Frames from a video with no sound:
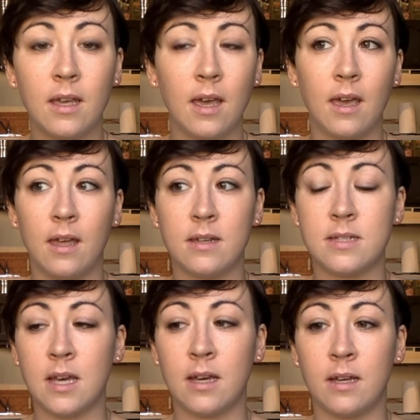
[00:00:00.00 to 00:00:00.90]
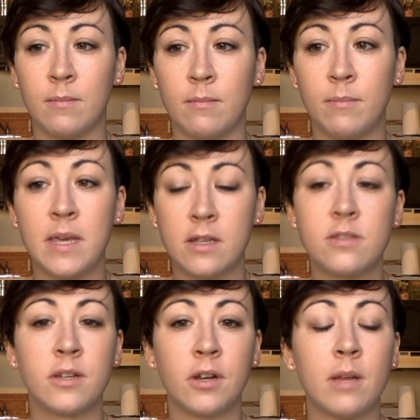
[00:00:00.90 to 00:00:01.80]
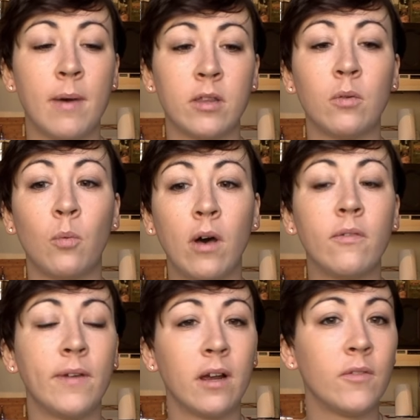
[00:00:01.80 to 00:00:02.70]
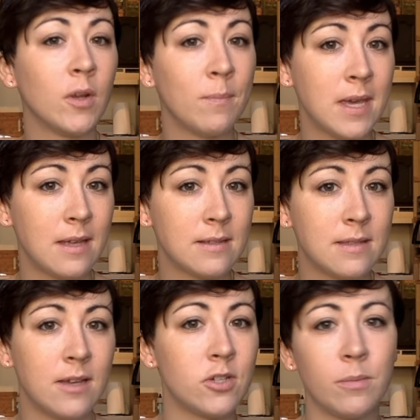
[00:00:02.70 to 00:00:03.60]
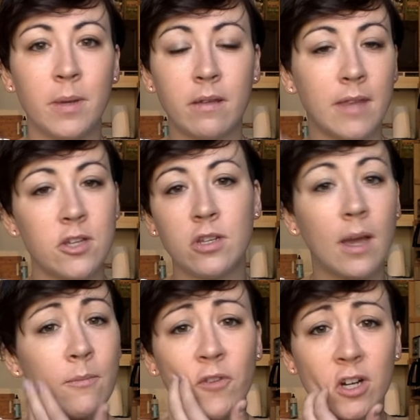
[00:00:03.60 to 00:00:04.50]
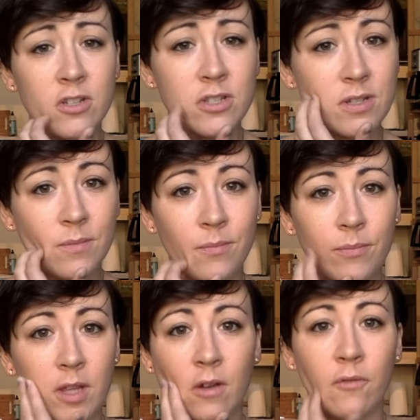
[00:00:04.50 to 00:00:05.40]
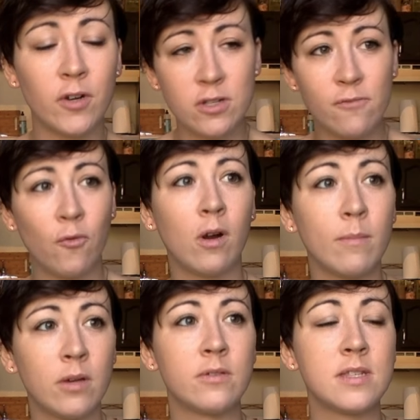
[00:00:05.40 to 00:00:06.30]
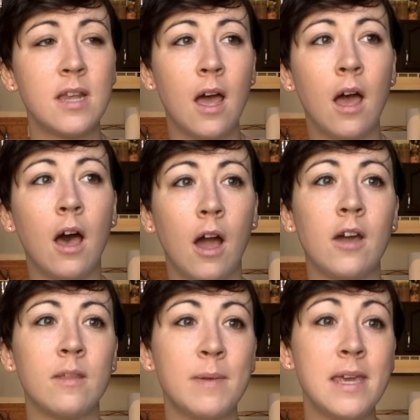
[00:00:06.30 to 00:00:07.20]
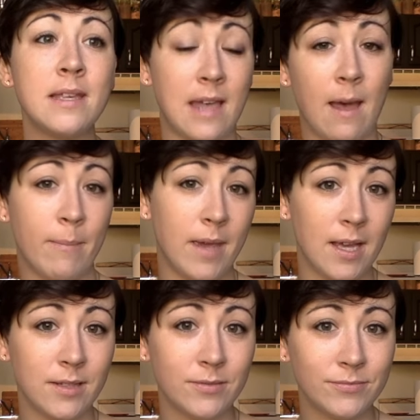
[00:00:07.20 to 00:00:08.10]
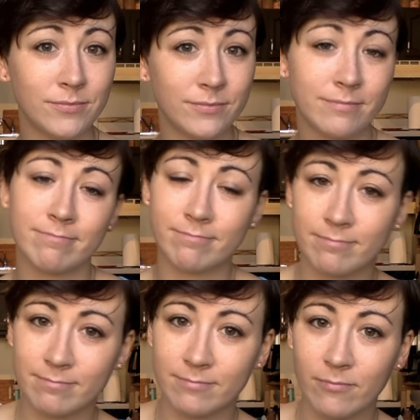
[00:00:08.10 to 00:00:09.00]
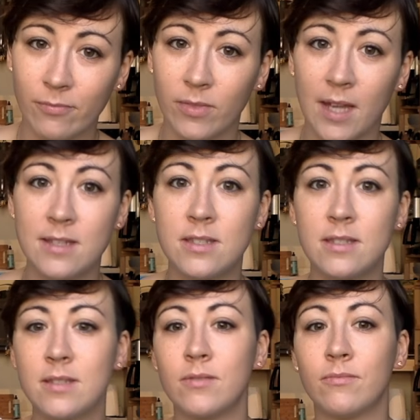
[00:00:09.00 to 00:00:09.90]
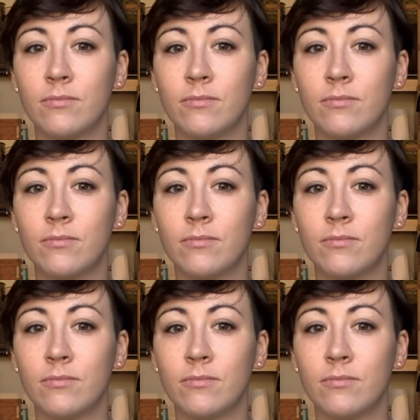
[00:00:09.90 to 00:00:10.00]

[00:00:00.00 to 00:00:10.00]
and be concerned about the welfare of their bees. They should come first. You know, first and foremost, are the bees happy? That's